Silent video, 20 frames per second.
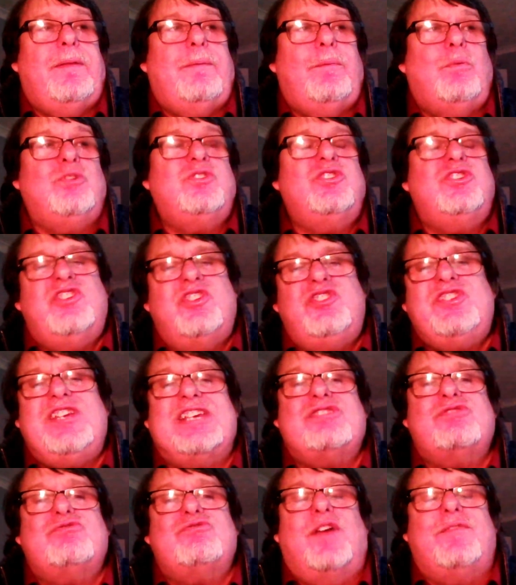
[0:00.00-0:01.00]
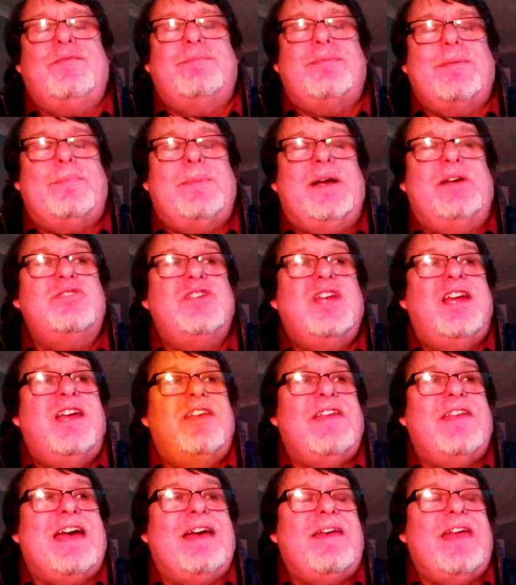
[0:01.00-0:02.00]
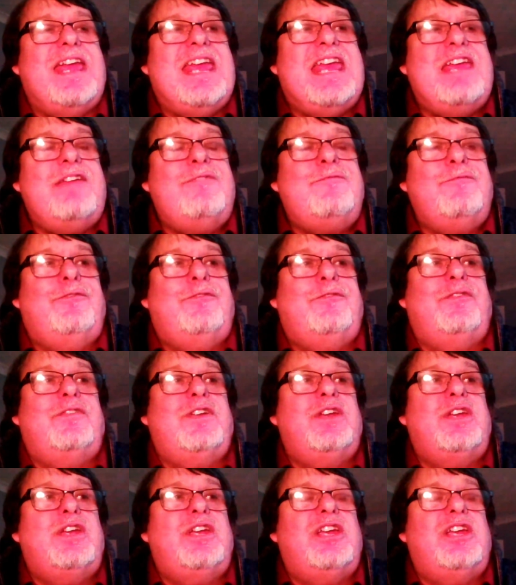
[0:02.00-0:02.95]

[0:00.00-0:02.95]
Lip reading: or to suggest rather than propose, that if